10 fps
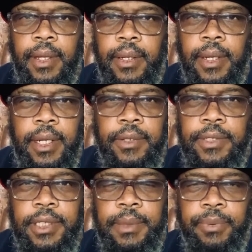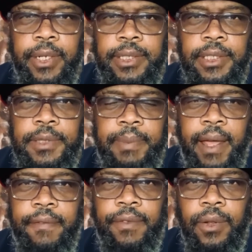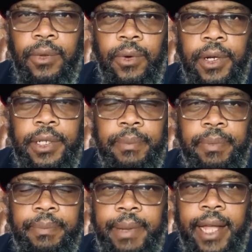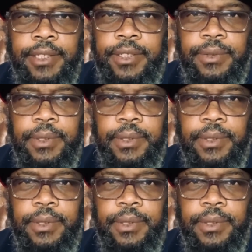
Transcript: I don't see the president's path to glory, the path to the